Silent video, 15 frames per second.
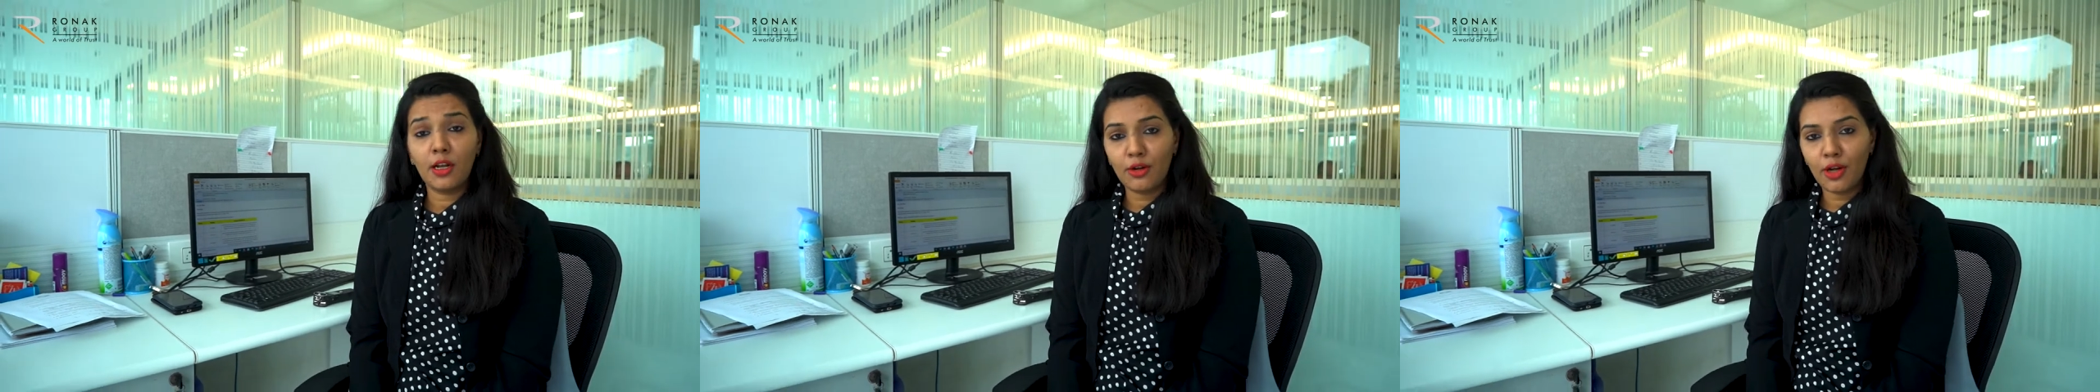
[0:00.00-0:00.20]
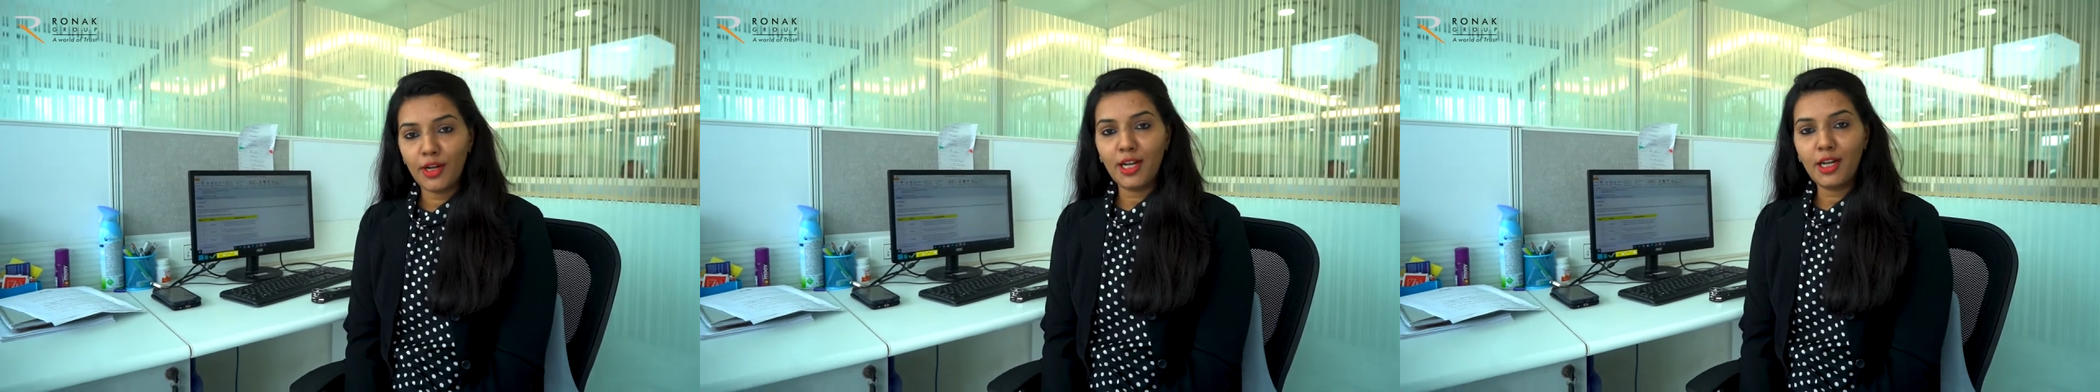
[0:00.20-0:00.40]

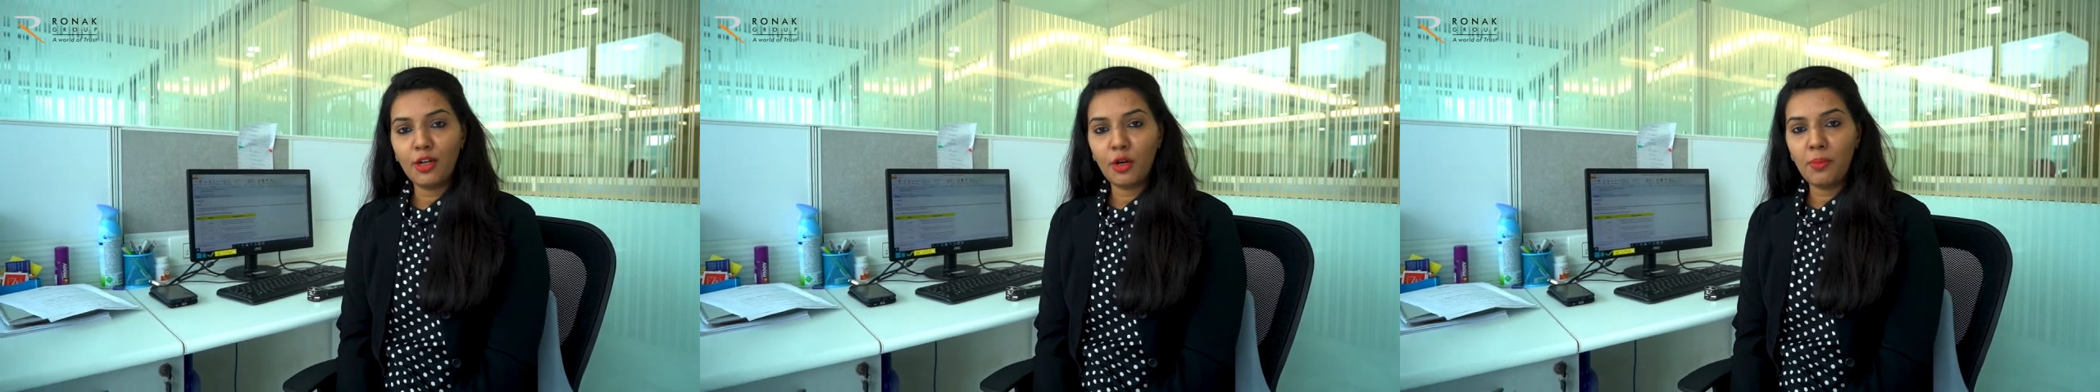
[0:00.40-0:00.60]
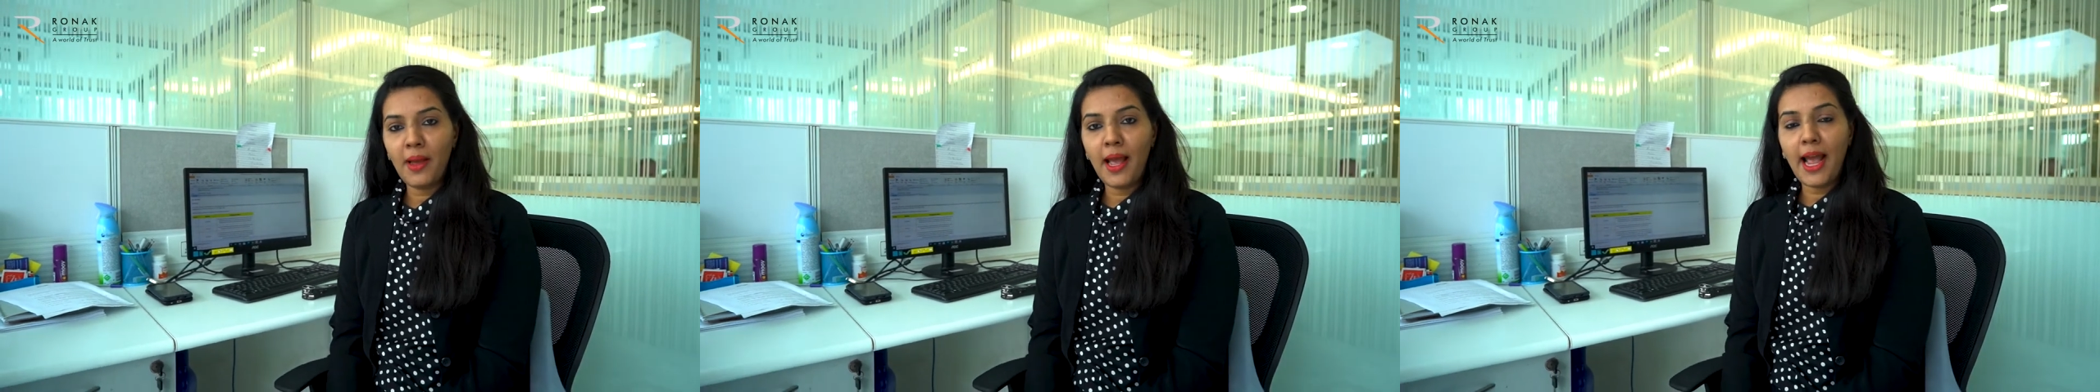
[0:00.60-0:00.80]
Ronak
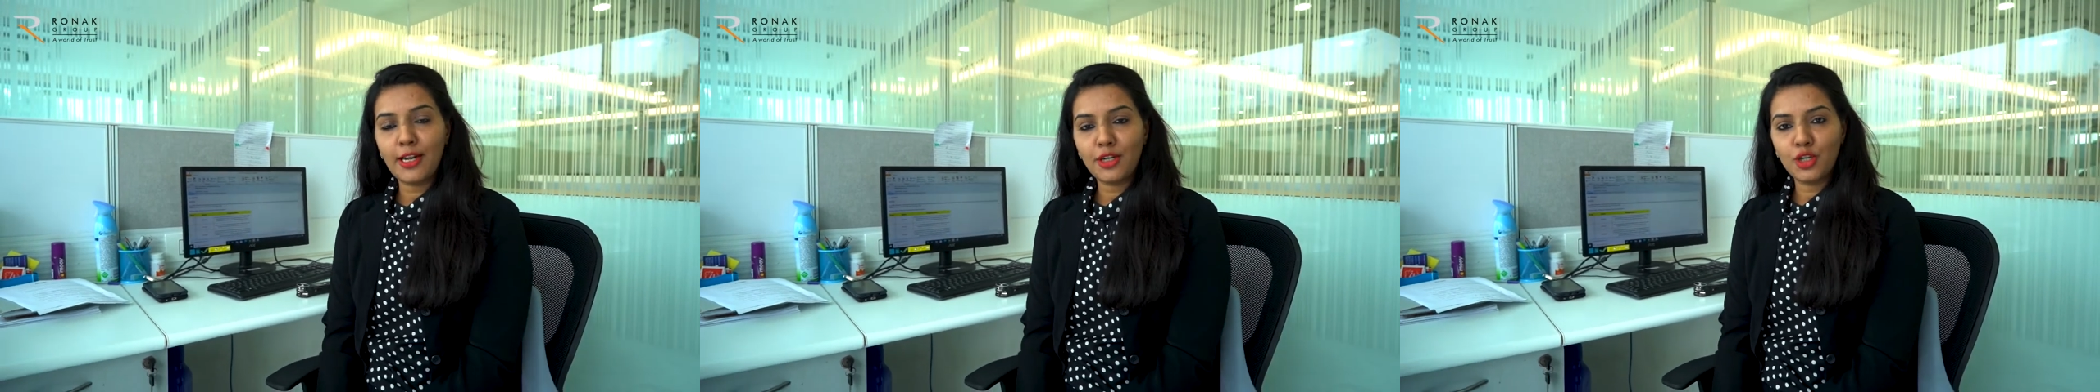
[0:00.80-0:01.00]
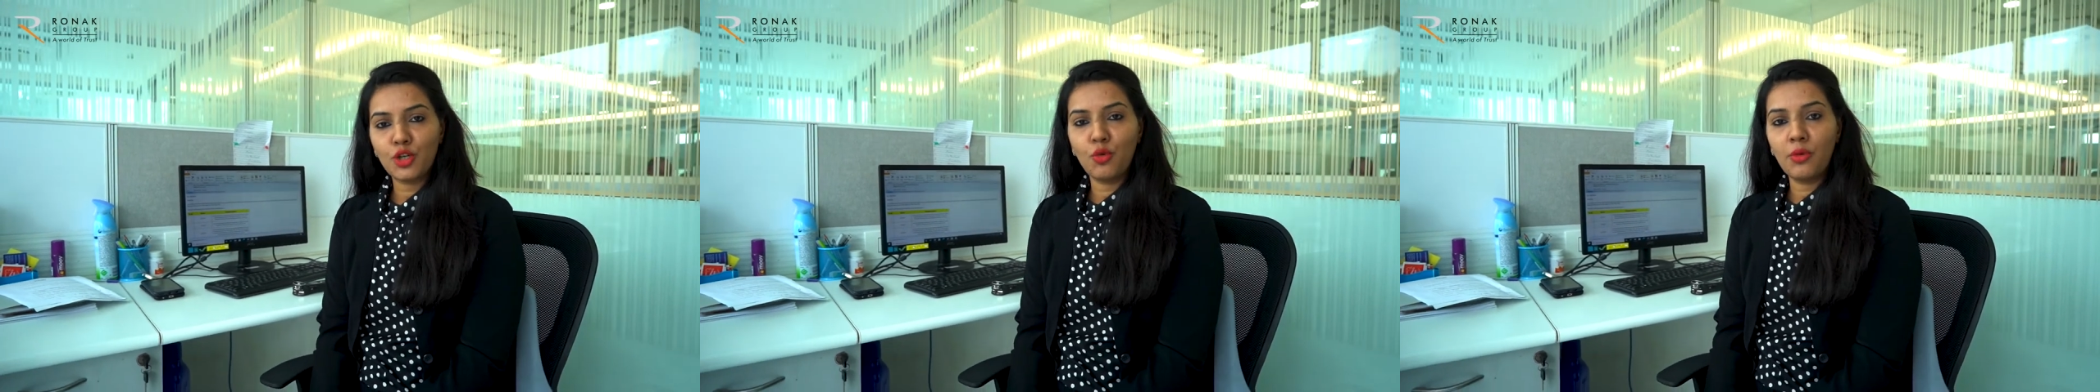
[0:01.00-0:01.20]
Group
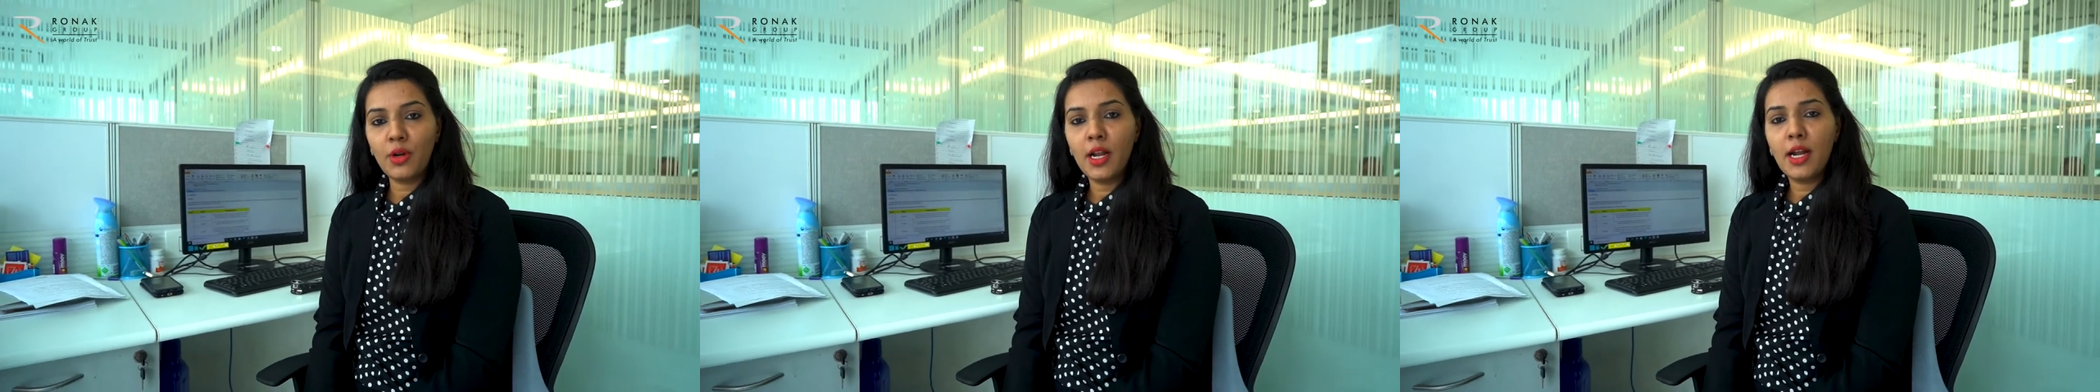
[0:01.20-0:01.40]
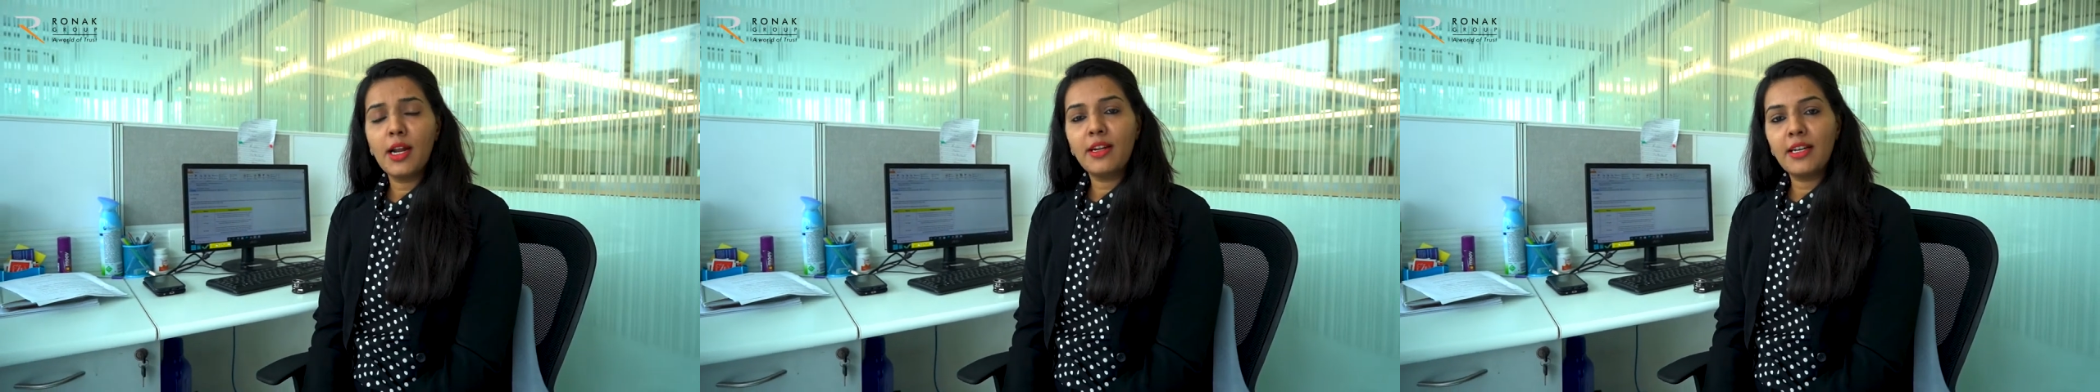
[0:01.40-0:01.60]
has shown